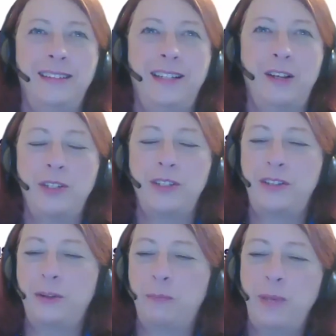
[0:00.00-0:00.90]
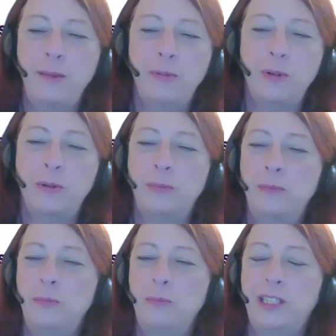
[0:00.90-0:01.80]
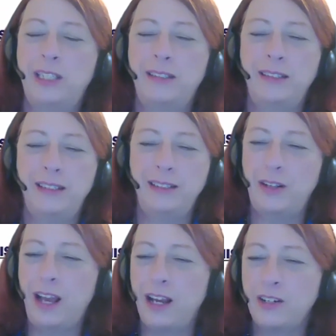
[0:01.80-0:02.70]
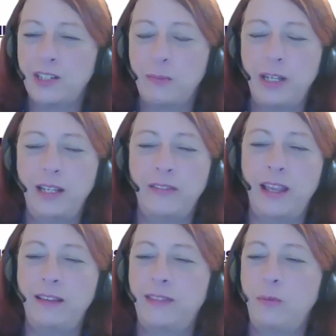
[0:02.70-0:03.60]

you know just the people would you'd hire somebody and they,